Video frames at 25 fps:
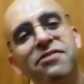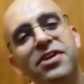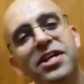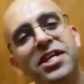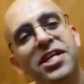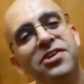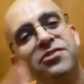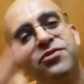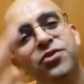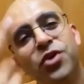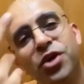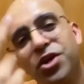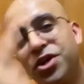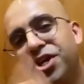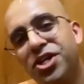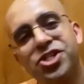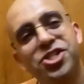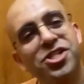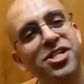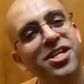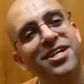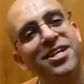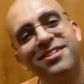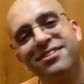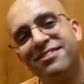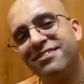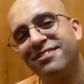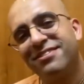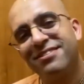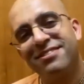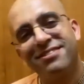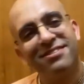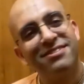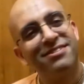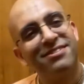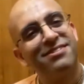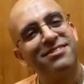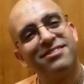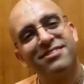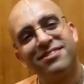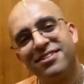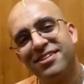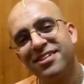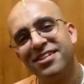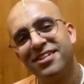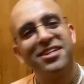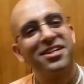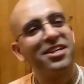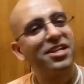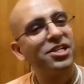waiting for Krishna.
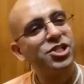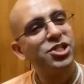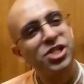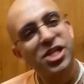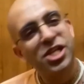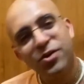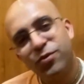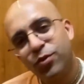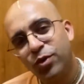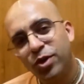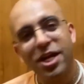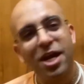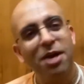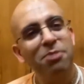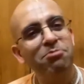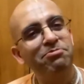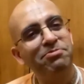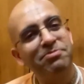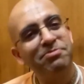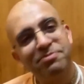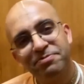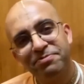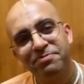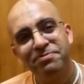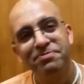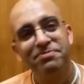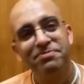Krishna would come.